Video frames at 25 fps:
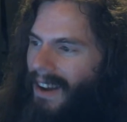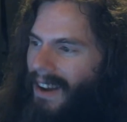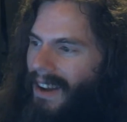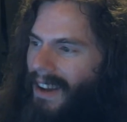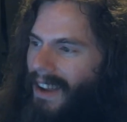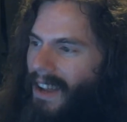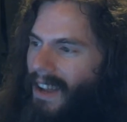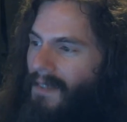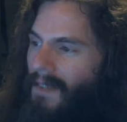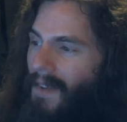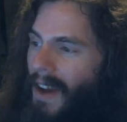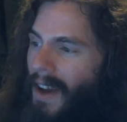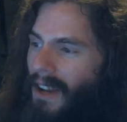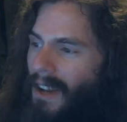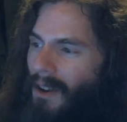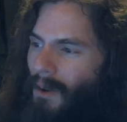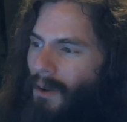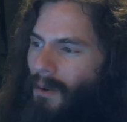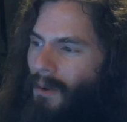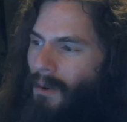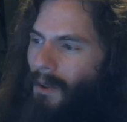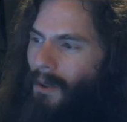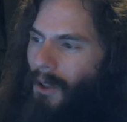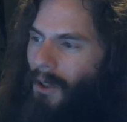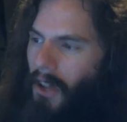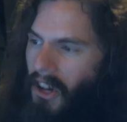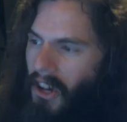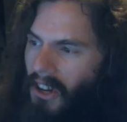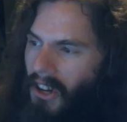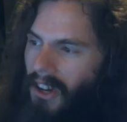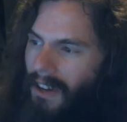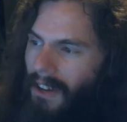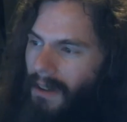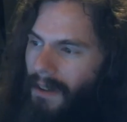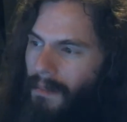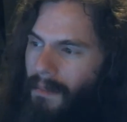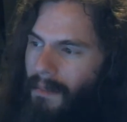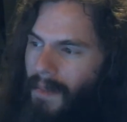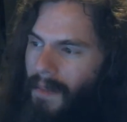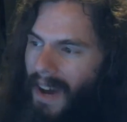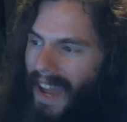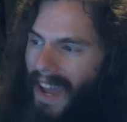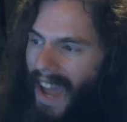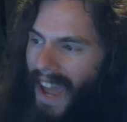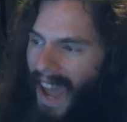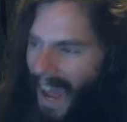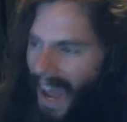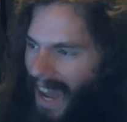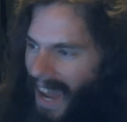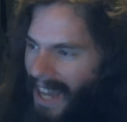if I don't look my
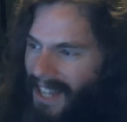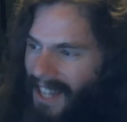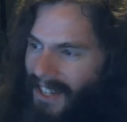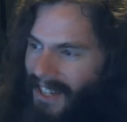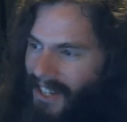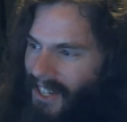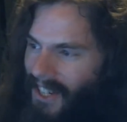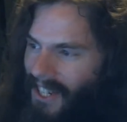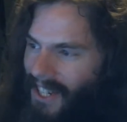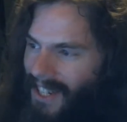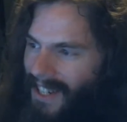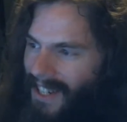age,